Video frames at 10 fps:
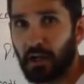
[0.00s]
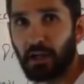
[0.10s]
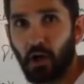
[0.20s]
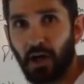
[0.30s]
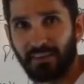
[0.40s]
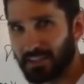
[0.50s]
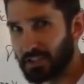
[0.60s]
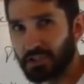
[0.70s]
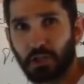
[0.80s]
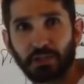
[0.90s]
I got, and this
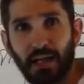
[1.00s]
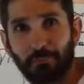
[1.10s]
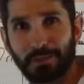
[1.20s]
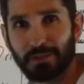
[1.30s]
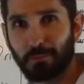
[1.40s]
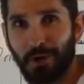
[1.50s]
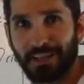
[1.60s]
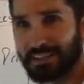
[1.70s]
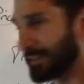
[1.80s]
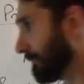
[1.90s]
just shows you how much the
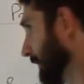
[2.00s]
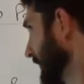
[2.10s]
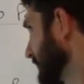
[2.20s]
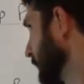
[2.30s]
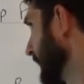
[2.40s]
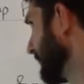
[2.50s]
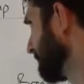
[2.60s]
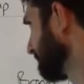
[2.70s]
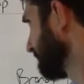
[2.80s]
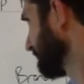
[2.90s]
pricing can fluctuate,
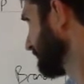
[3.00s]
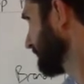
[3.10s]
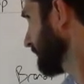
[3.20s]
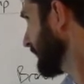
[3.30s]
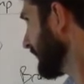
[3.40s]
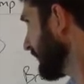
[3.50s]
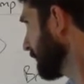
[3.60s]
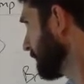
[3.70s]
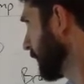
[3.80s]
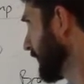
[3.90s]

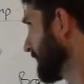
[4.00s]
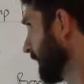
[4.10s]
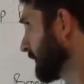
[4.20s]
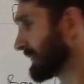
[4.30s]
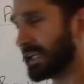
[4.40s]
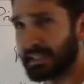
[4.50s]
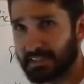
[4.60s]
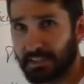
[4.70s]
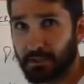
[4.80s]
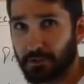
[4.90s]
for a 13
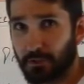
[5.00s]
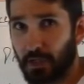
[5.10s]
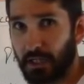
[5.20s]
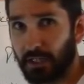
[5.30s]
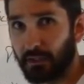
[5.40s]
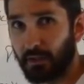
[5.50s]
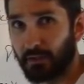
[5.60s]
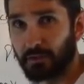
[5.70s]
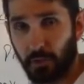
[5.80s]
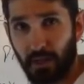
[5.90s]
SEER Trane,
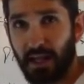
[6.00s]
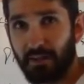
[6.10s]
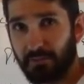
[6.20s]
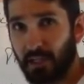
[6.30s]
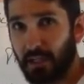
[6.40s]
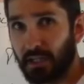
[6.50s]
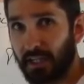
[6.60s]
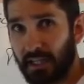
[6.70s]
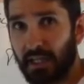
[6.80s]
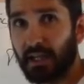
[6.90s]
two and a half ton
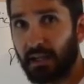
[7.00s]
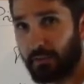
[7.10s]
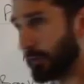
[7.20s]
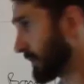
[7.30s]
again, and three